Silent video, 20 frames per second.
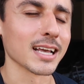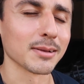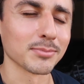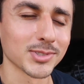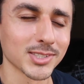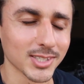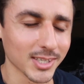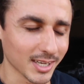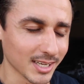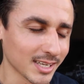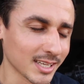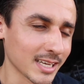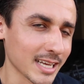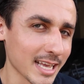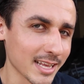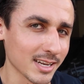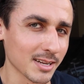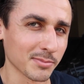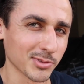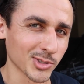I'm still gonna
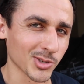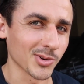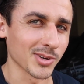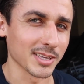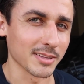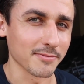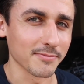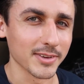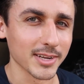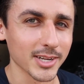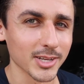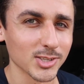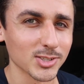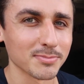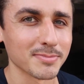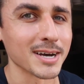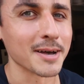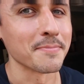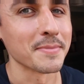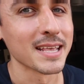end up showing in
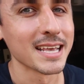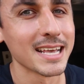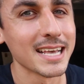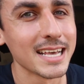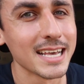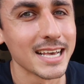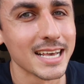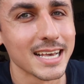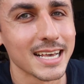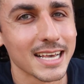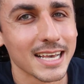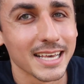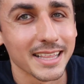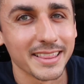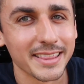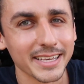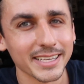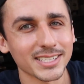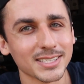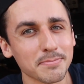videos, but
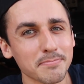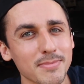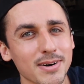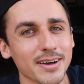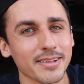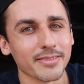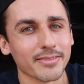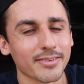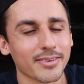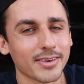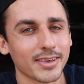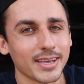this month,